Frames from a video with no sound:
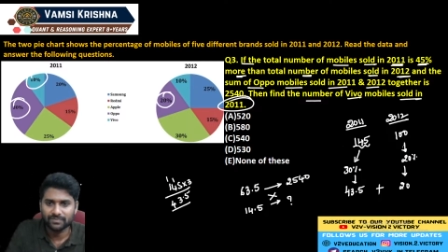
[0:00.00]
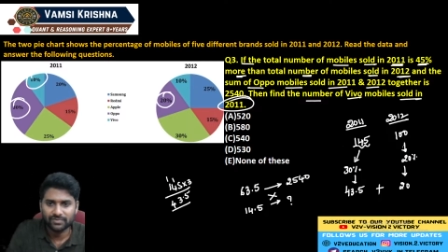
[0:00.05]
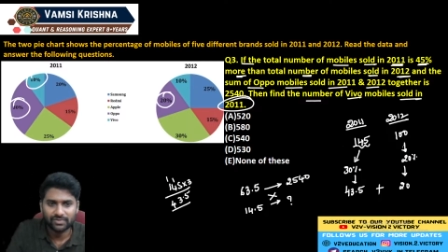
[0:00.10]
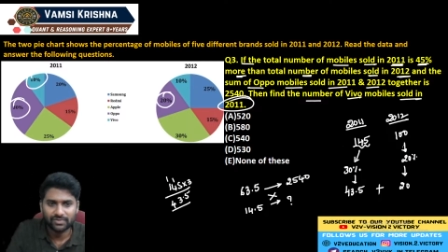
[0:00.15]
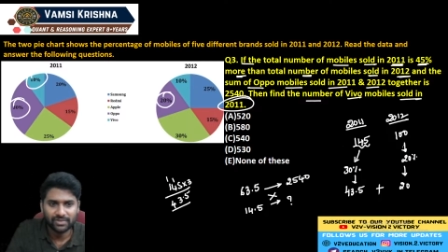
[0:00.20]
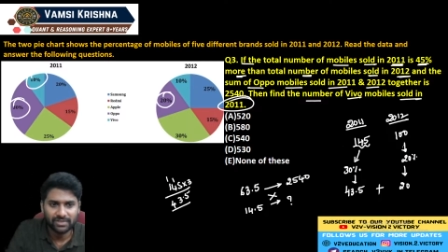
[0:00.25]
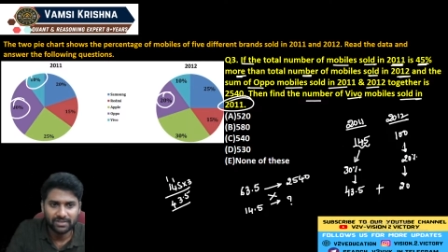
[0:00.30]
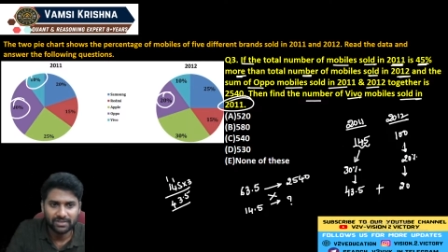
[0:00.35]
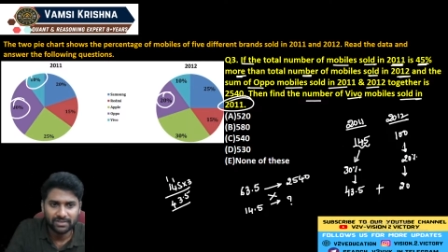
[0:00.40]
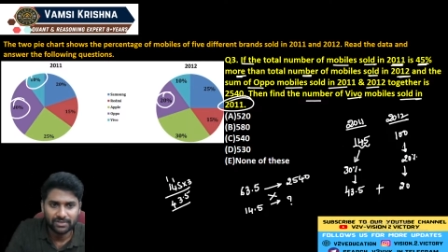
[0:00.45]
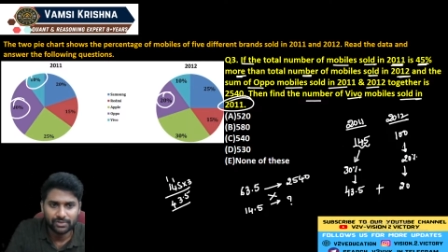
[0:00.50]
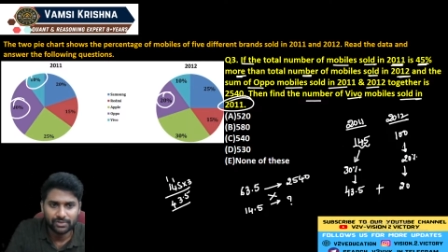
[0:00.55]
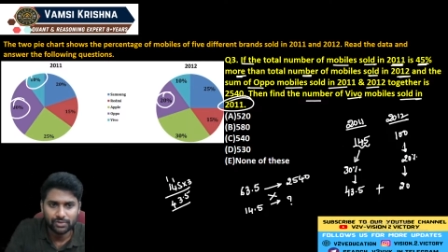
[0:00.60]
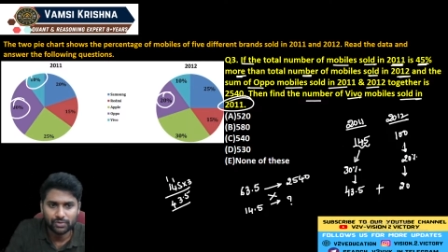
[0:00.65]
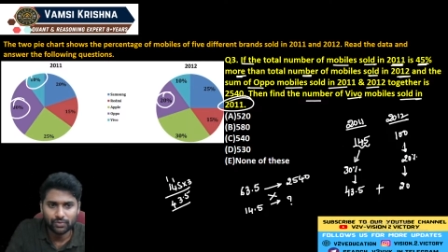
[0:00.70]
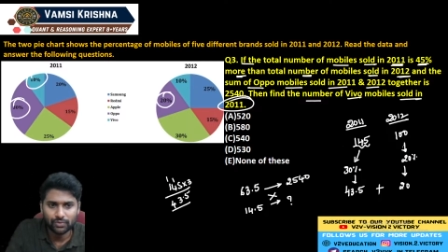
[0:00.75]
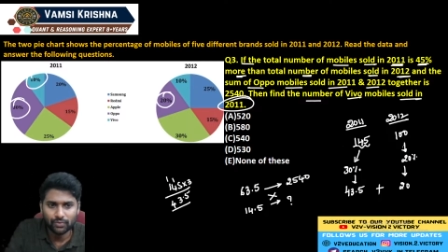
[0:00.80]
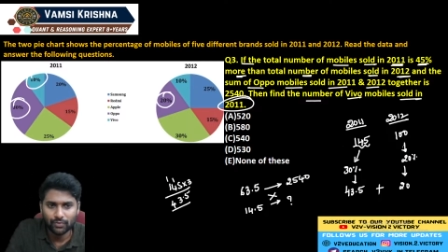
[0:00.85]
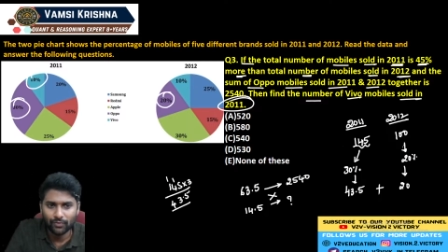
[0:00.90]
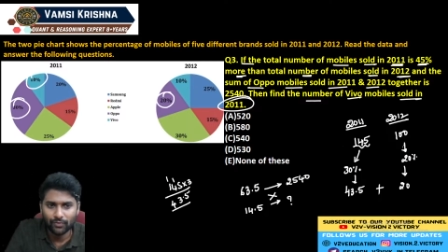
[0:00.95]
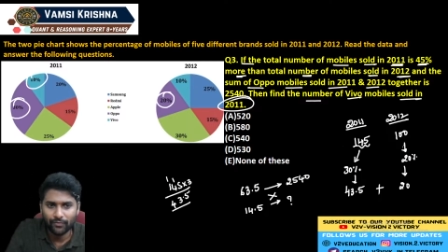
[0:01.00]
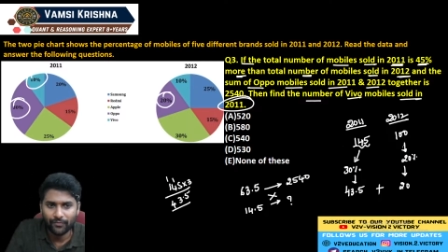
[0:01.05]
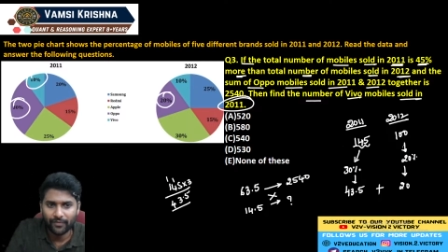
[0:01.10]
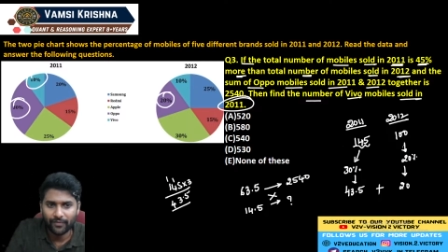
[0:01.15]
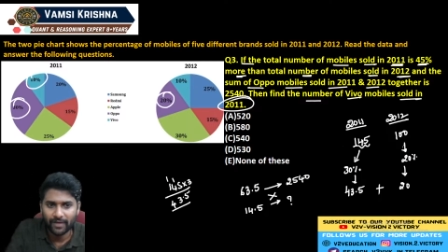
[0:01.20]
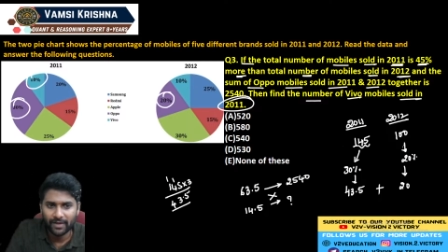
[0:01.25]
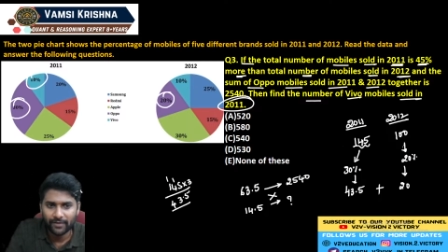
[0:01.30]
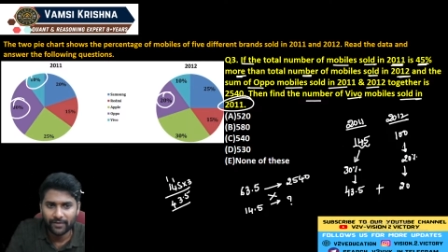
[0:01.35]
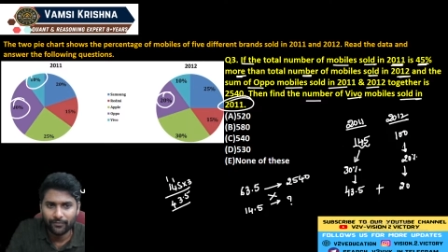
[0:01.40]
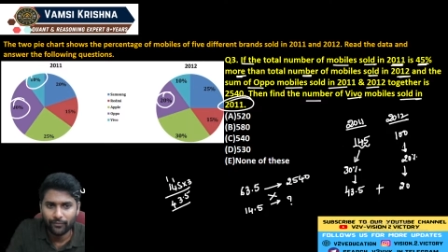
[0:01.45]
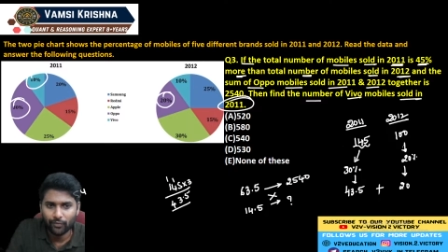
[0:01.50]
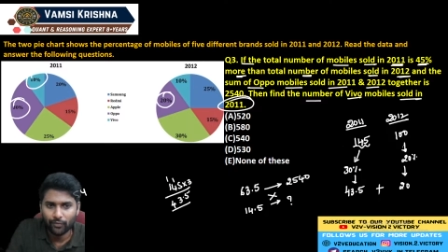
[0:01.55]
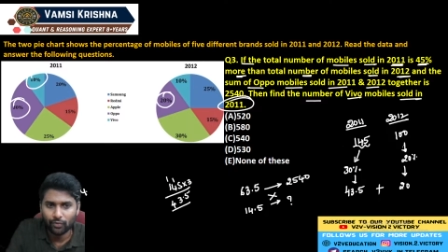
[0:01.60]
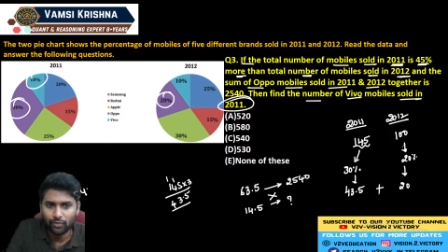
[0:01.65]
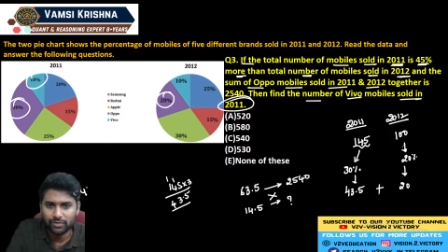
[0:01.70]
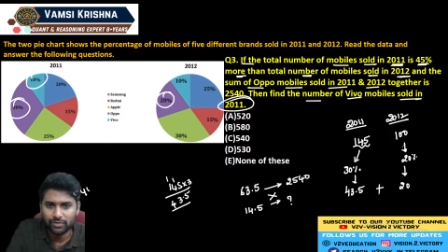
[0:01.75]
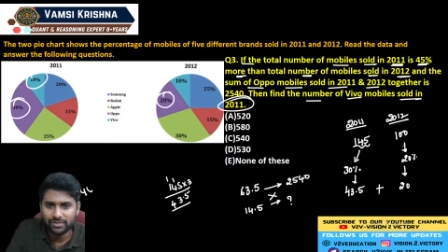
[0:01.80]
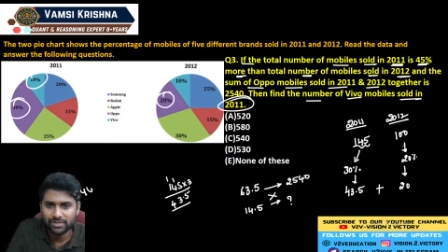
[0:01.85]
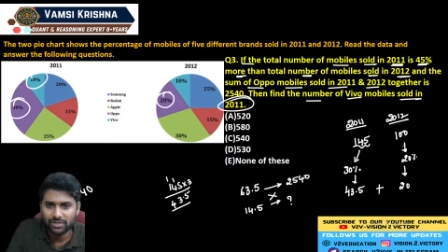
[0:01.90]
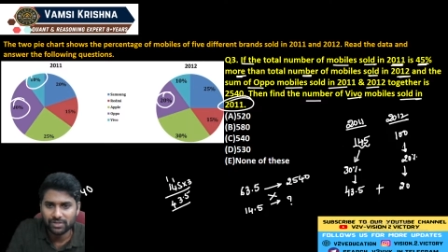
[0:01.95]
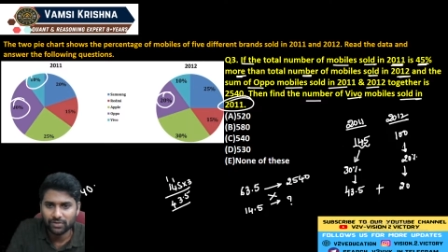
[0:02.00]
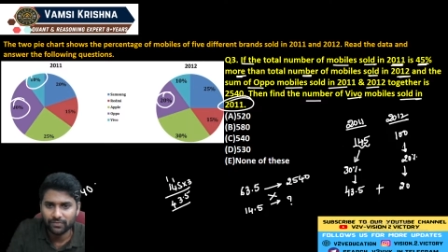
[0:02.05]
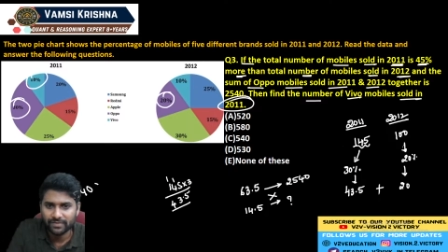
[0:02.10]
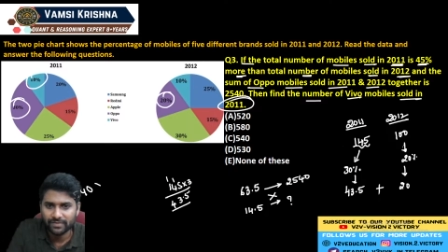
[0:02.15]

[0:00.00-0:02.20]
So here 2540